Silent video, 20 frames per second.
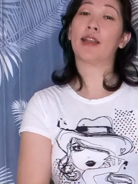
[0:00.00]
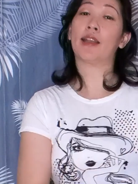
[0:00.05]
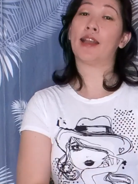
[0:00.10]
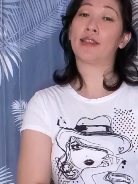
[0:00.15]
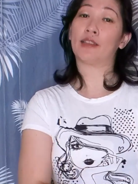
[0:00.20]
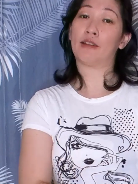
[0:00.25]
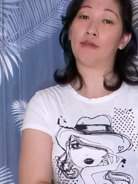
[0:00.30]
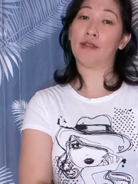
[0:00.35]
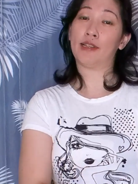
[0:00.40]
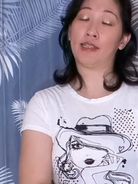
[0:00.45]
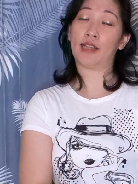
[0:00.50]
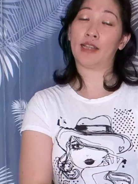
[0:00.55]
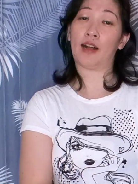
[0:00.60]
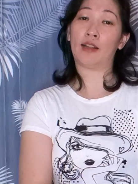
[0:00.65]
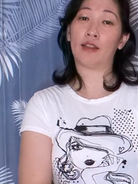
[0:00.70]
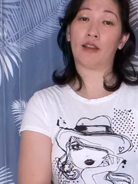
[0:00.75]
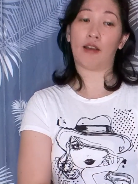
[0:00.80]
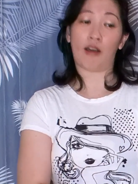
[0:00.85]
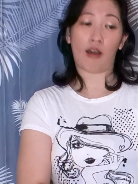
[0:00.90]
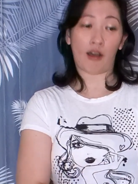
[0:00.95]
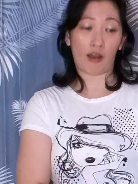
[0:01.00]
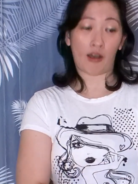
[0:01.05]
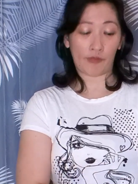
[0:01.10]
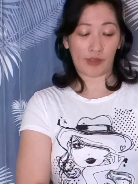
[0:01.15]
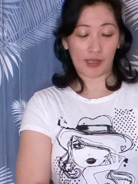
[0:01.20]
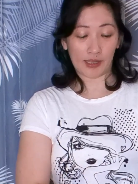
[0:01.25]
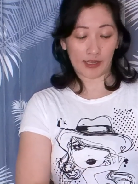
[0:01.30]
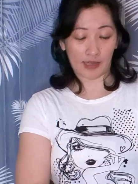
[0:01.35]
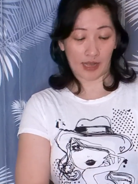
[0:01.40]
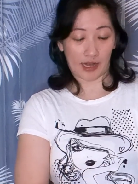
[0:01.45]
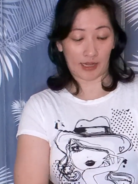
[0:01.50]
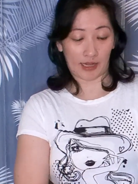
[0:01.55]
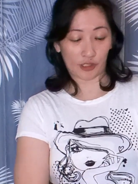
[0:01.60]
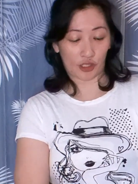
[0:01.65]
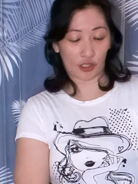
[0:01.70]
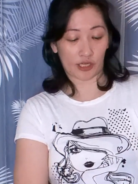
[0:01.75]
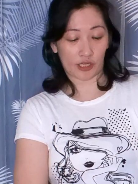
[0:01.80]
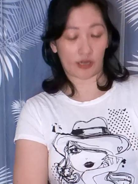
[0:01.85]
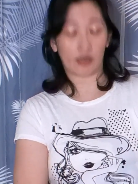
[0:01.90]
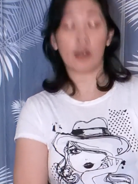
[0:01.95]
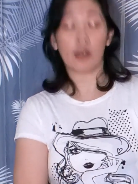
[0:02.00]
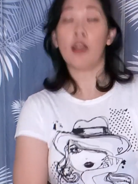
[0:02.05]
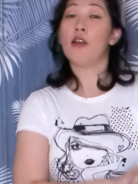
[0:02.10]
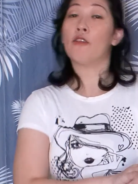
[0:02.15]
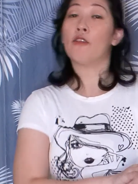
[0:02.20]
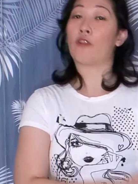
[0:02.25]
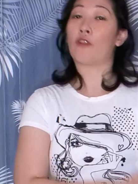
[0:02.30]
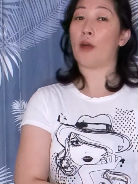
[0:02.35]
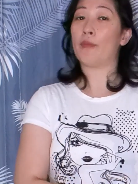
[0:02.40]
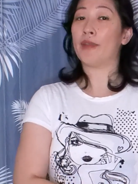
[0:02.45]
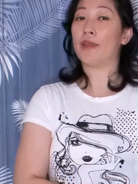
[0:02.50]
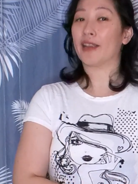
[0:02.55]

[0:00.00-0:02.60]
as a result of the culture from the